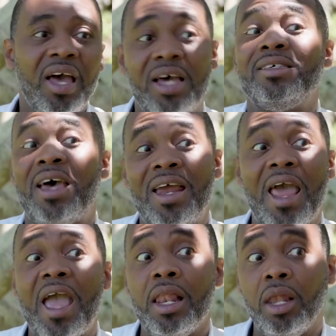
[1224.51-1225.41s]
has
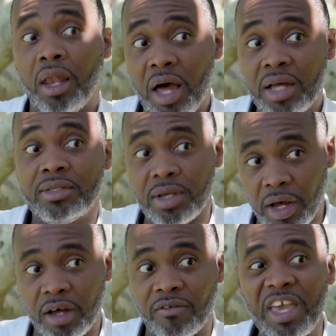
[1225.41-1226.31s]
had a lot
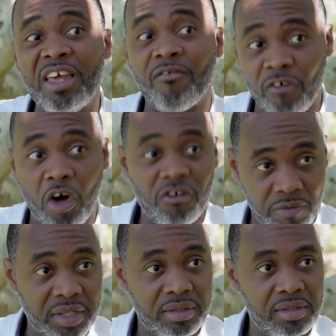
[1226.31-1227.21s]
of
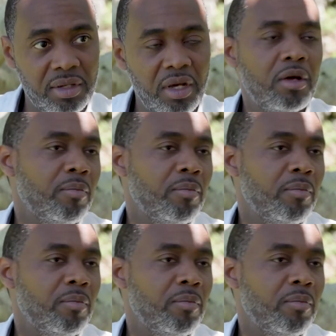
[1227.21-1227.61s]
involvement,